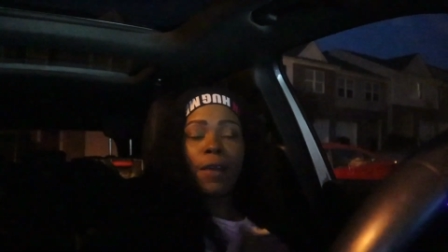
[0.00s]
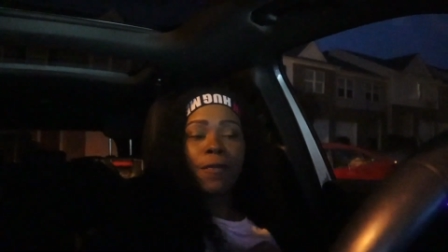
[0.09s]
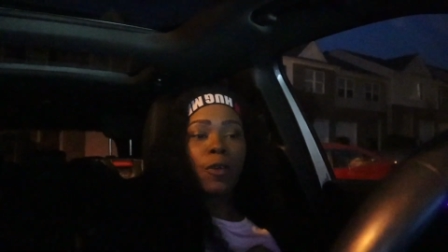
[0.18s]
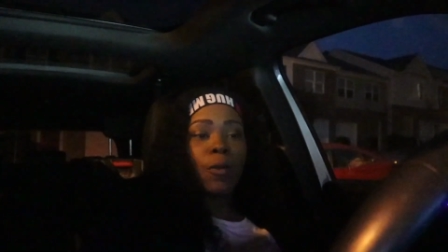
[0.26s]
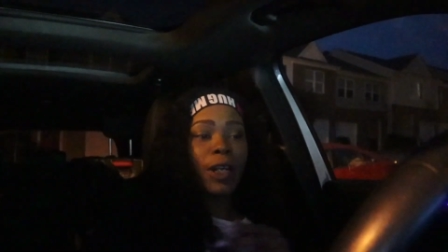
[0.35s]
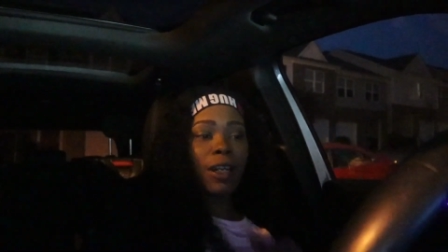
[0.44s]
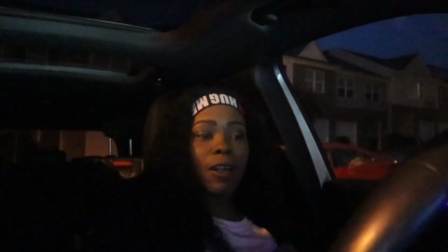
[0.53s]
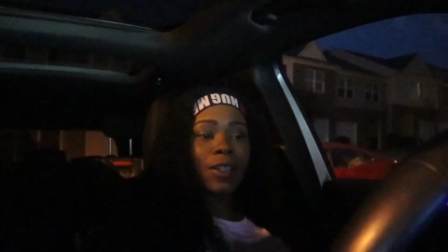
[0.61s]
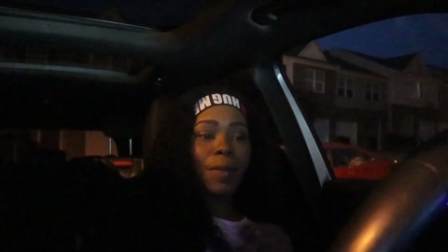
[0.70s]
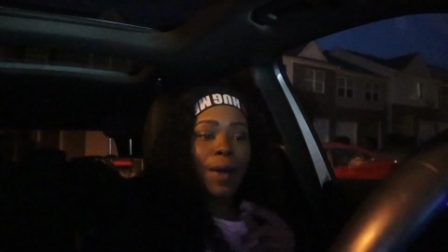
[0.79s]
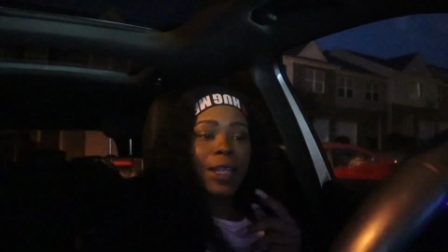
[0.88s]
If you want to
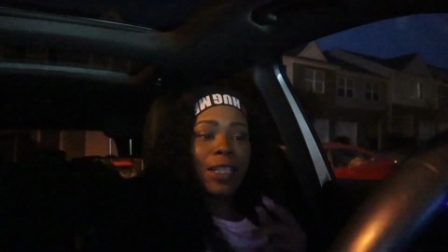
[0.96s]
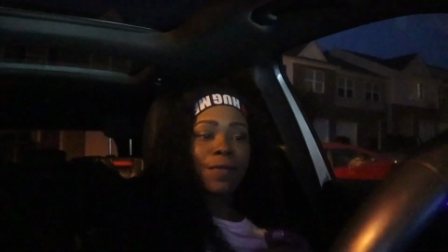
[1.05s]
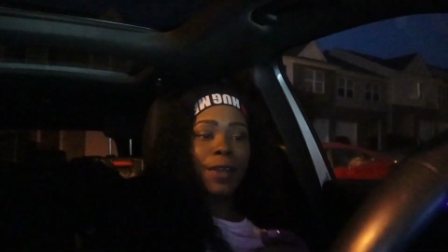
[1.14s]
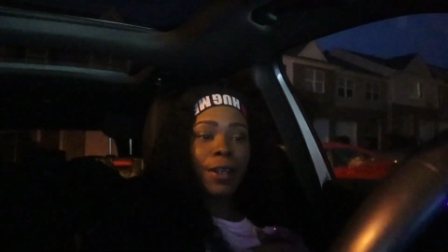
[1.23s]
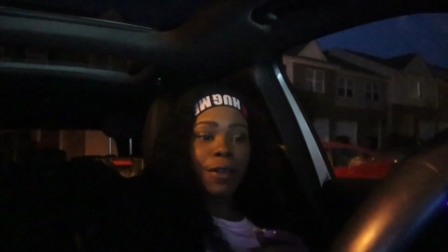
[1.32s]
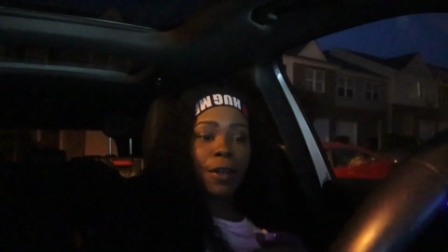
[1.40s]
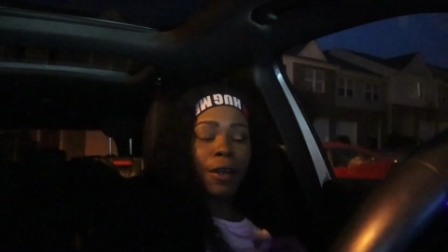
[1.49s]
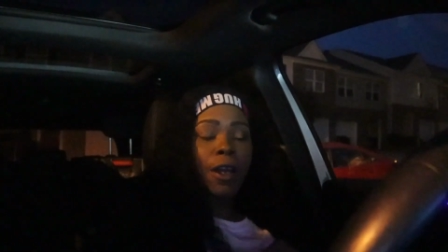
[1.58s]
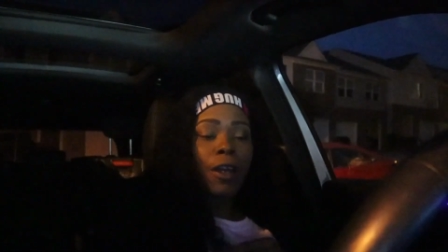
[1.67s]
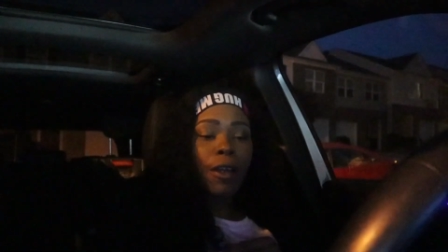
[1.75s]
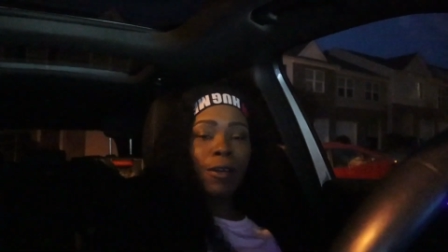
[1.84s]
know somebody's vendor,
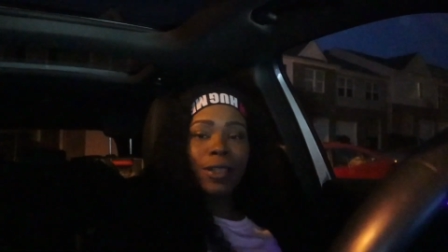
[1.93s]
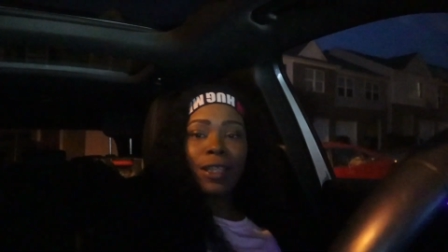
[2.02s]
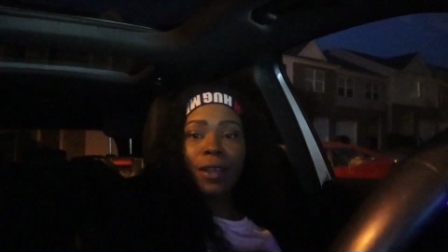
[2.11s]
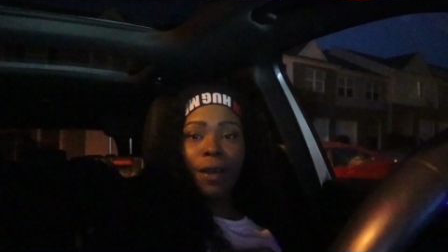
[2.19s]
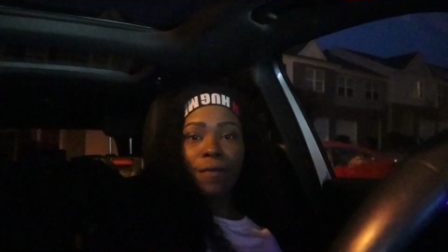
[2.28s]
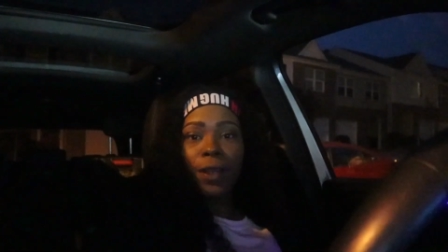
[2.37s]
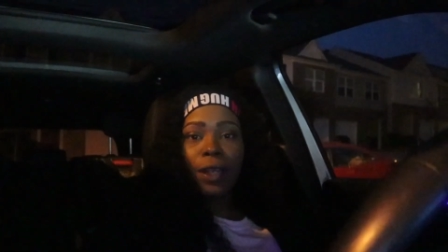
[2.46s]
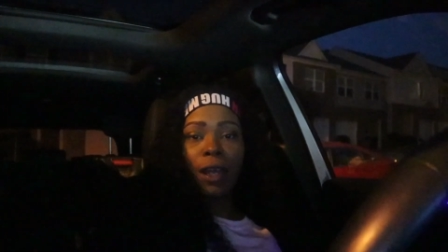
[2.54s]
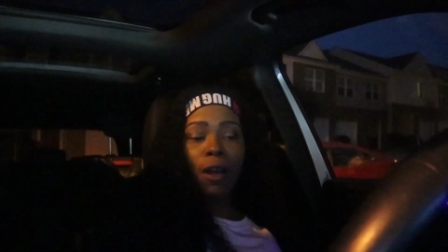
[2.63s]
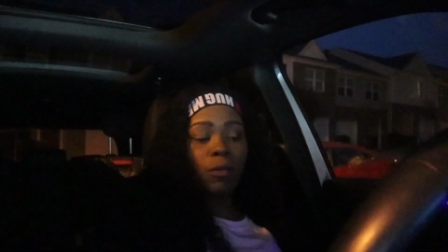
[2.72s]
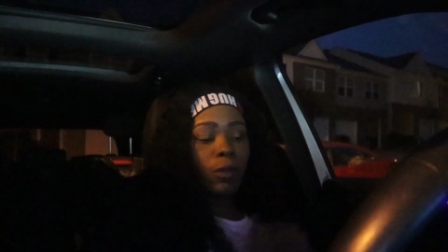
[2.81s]
go to their
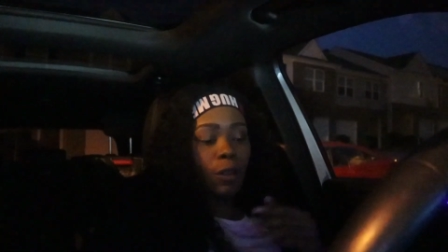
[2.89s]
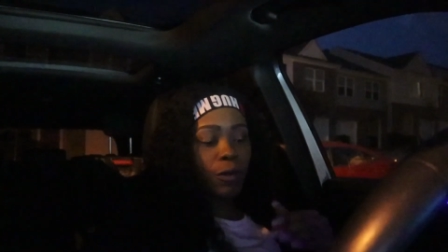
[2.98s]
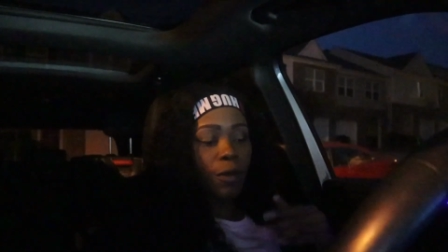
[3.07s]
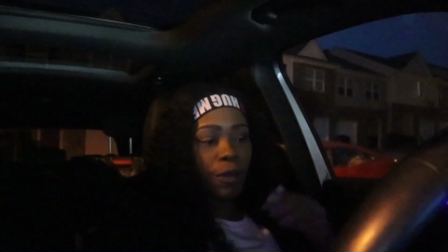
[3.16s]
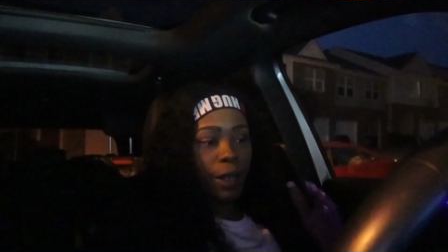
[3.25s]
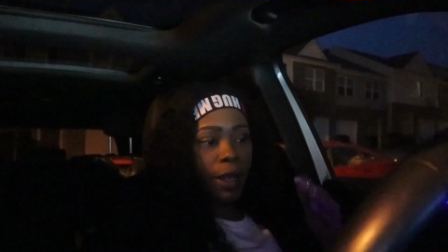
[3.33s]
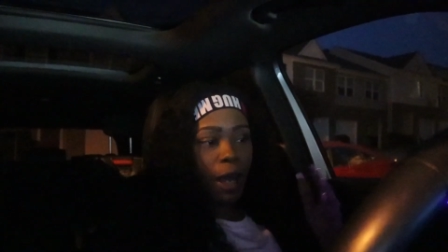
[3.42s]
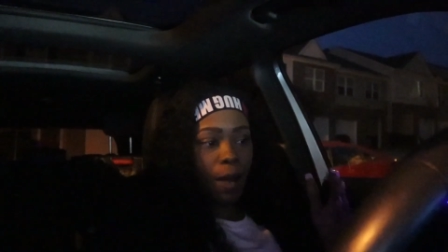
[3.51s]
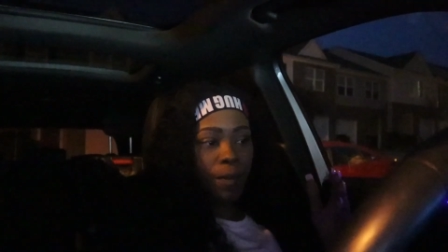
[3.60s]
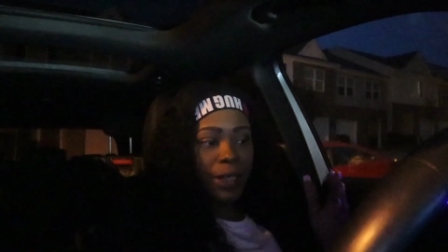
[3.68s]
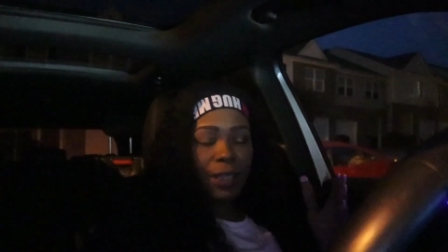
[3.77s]
video, look through their
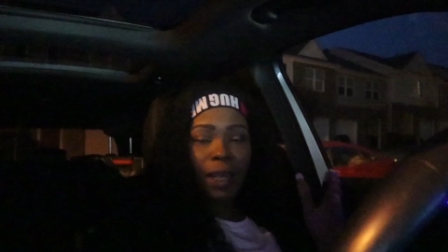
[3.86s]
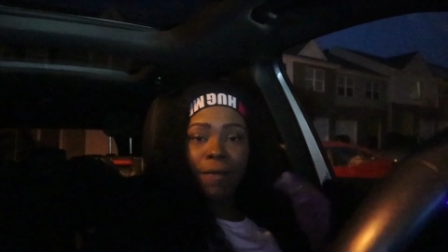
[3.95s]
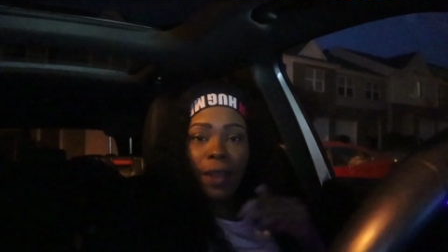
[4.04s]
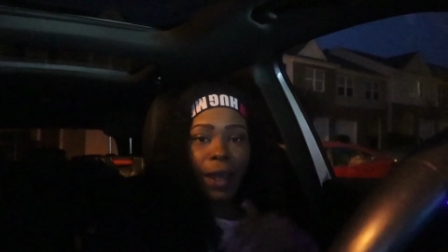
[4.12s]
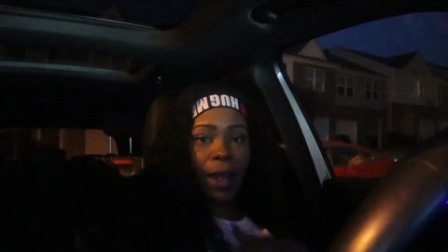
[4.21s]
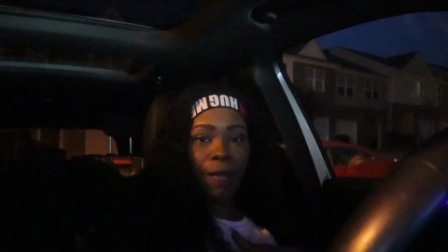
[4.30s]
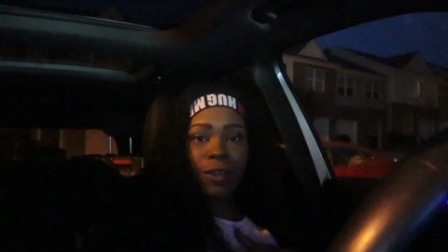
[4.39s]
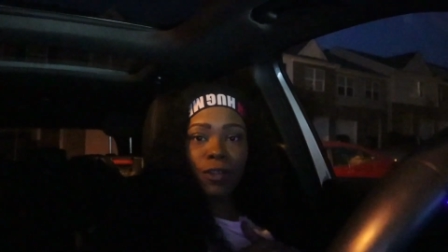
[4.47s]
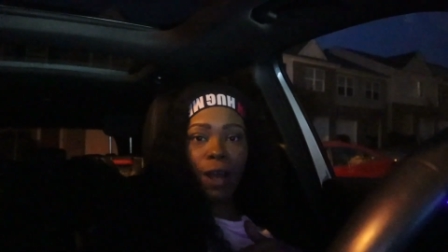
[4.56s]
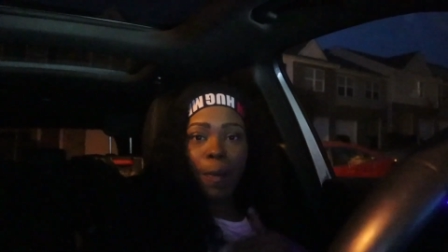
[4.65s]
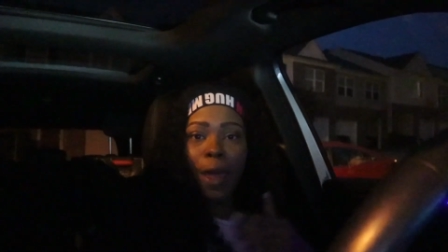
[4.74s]
comments. If they haven't
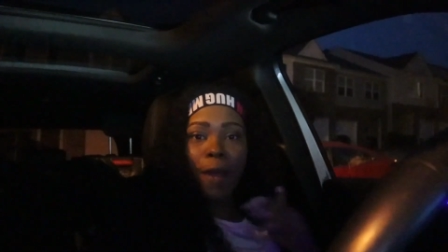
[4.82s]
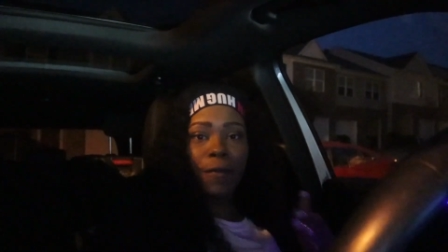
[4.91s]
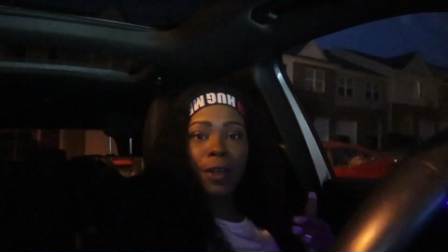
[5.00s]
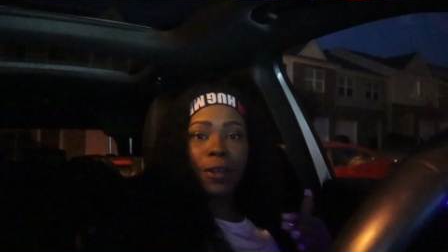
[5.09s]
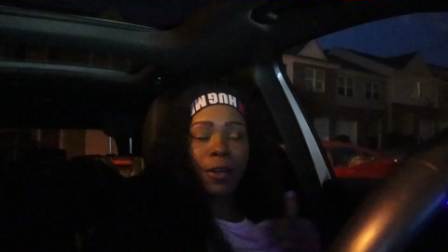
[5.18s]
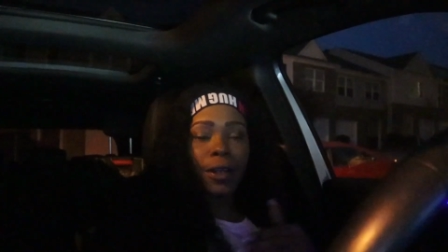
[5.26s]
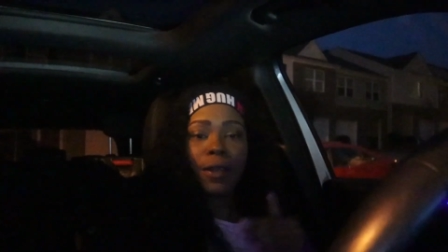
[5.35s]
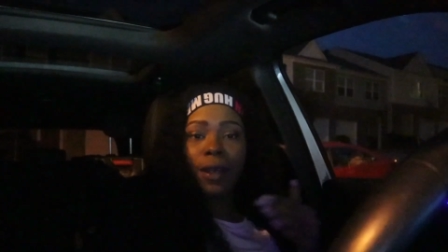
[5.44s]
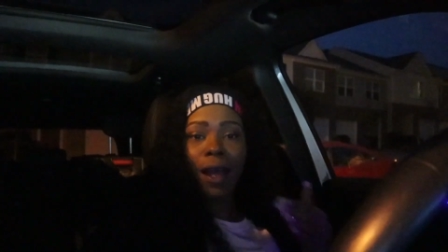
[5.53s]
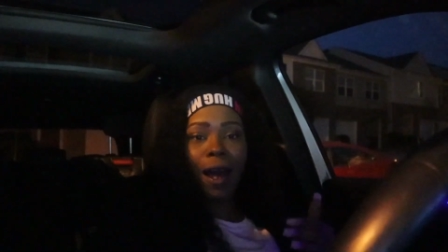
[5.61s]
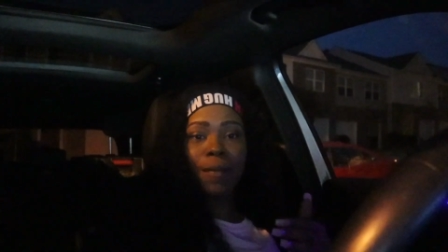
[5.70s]
dropped that vendor in
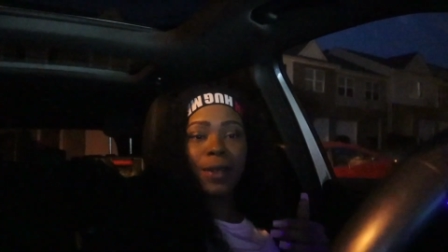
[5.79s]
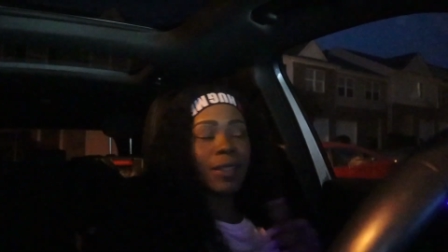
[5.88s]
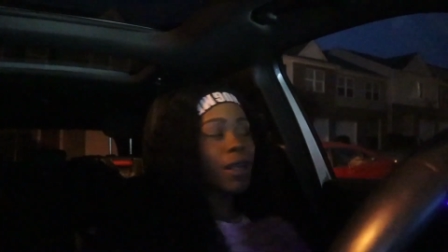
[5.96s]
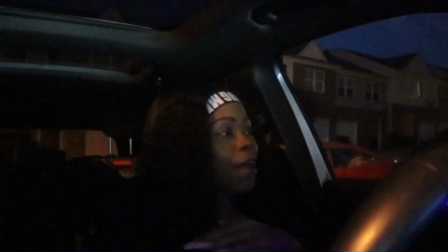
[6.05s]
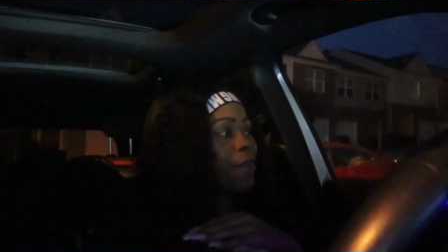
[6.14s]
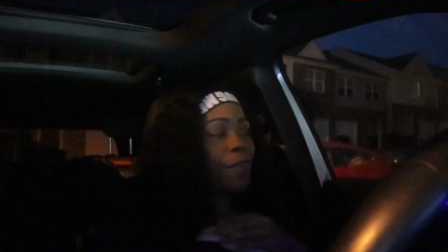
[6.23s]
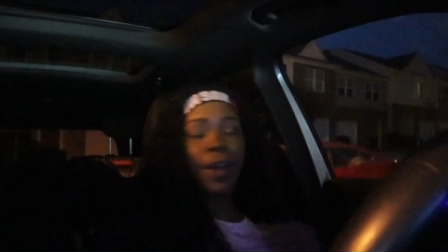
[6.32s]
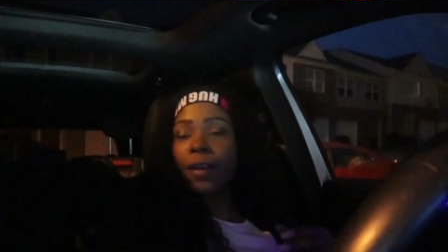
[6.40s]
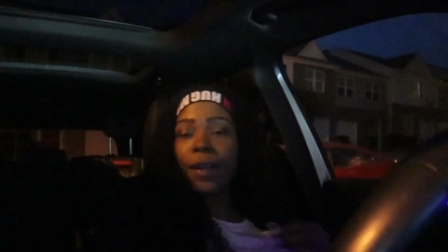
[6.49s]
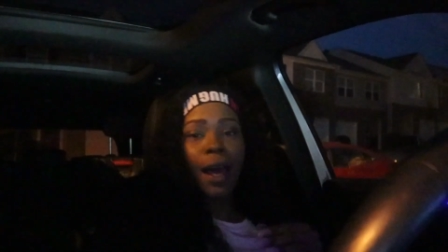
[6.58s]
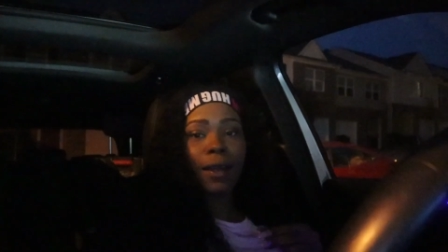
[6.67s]
the comments,
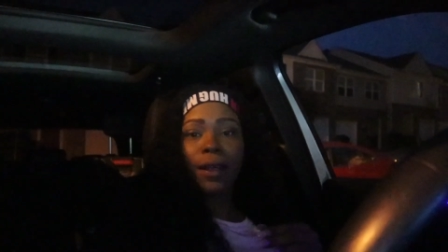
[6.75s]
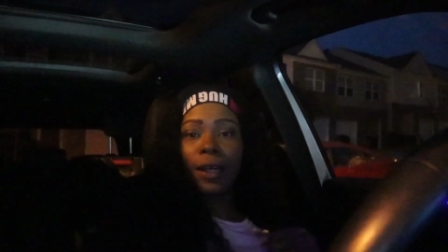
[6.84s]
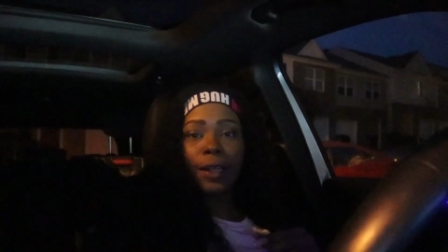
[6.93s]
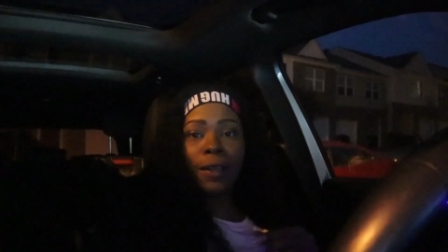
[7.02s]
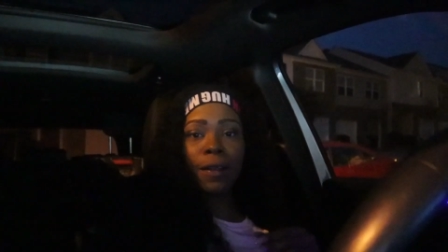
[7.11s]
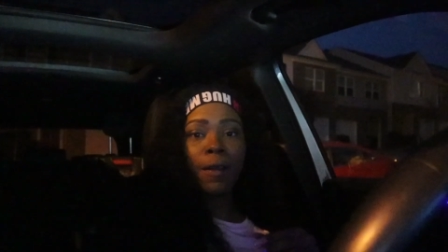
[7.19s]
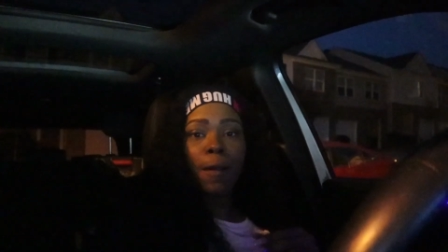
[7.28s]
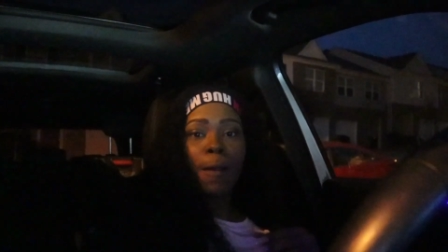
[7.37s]
they're not gonna.